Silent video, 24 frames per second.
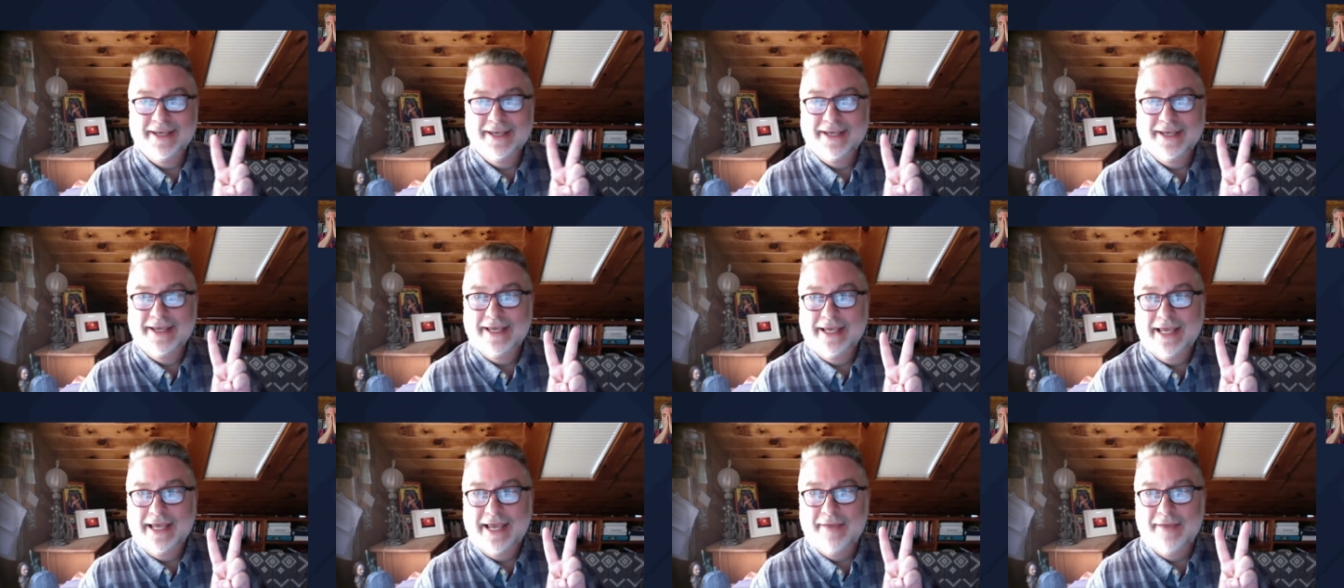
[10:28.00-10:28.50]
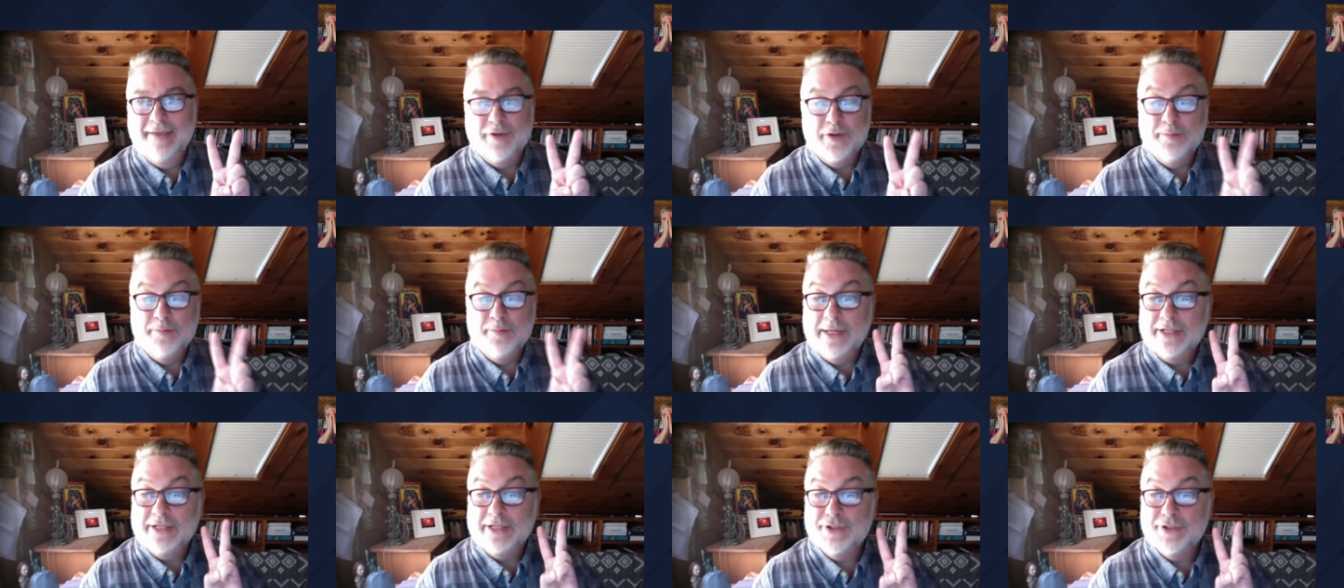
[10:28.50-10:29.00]
If you
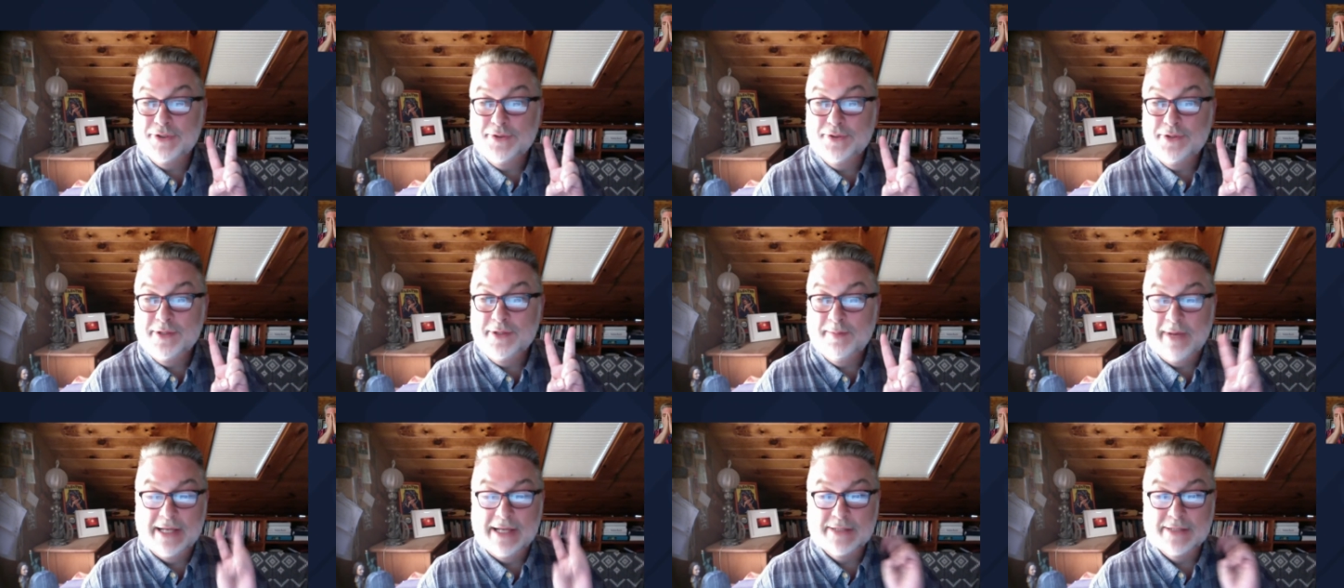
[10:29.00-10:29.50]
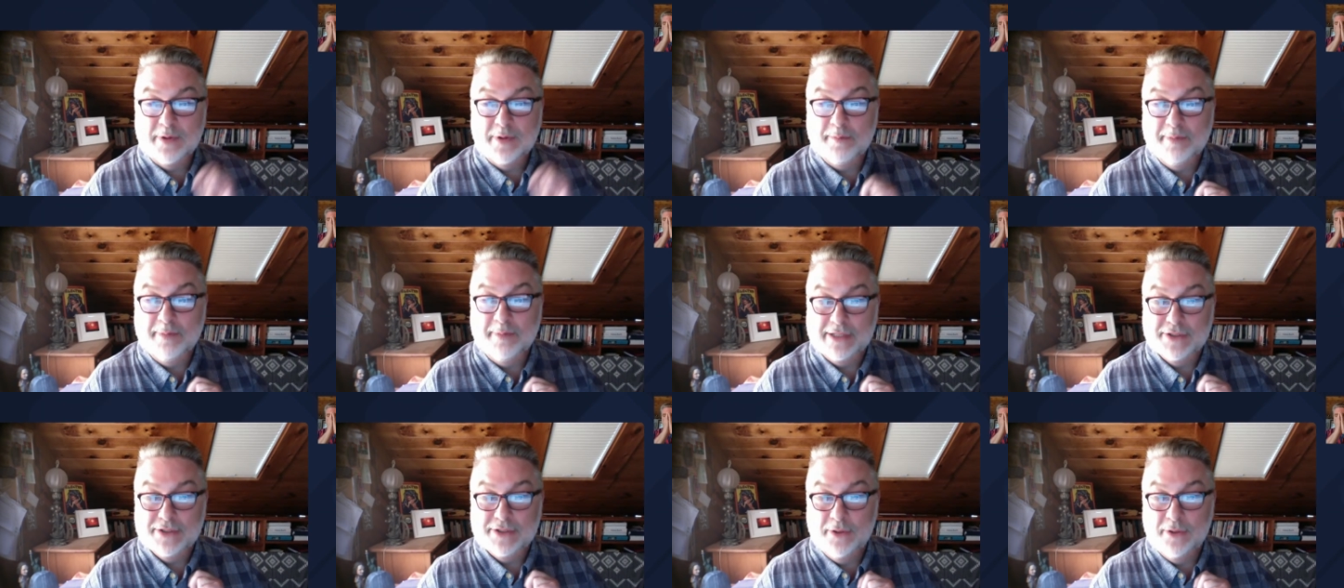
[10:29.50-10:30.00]
pick 2, you might as well
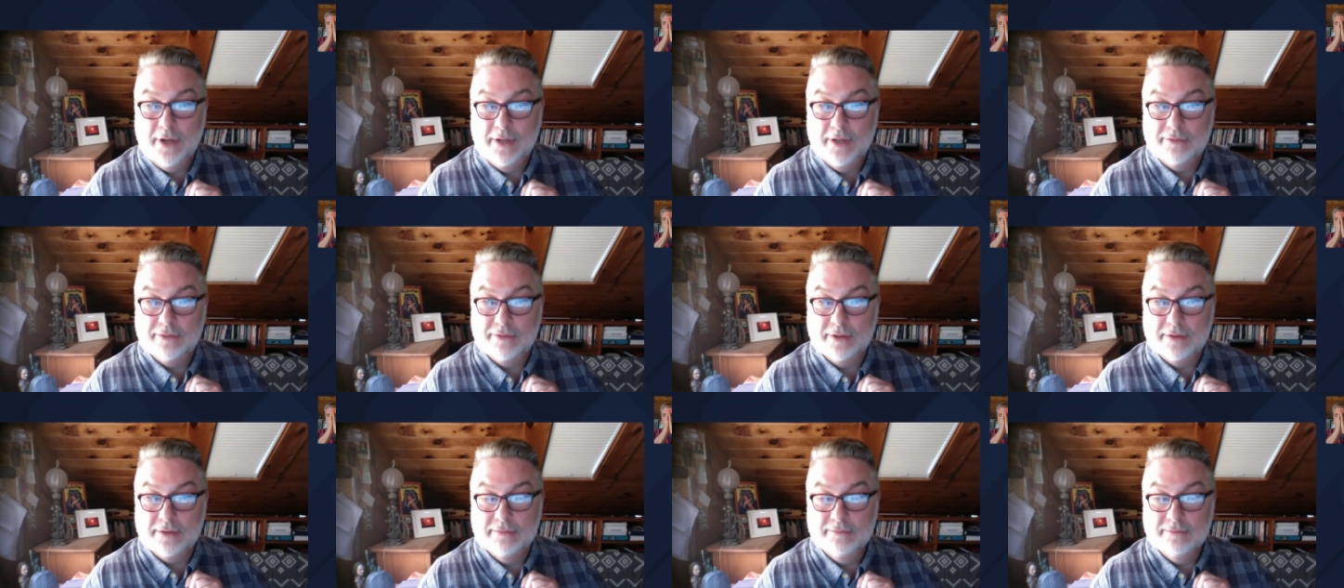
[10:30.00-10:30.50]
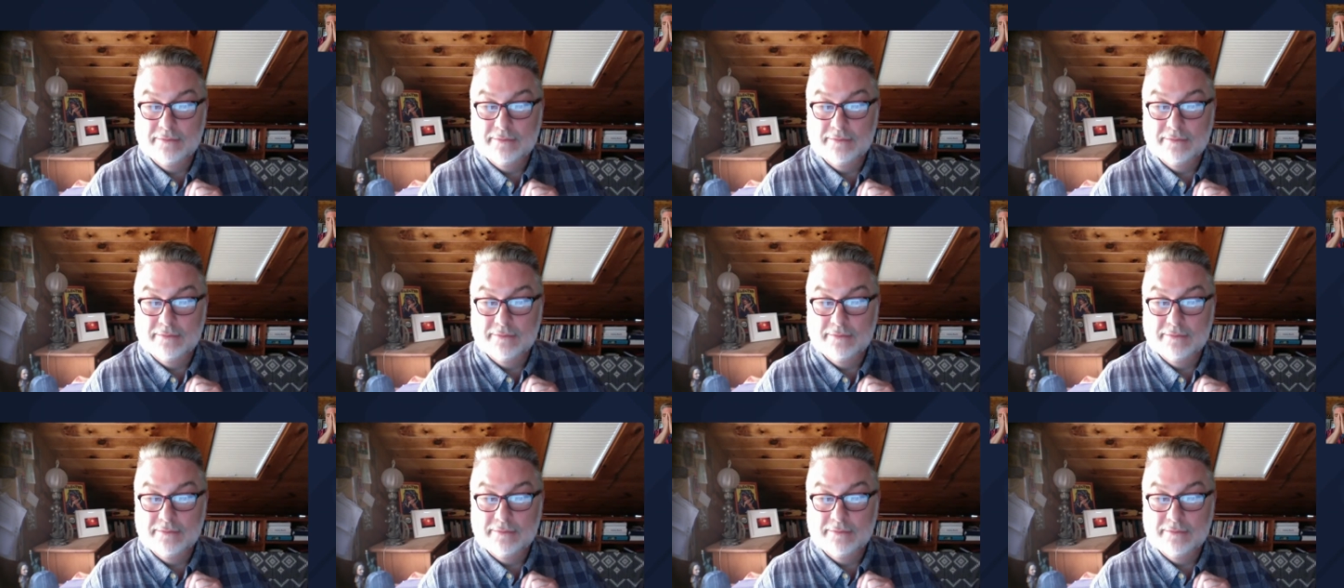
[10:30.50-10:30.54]
pick 200.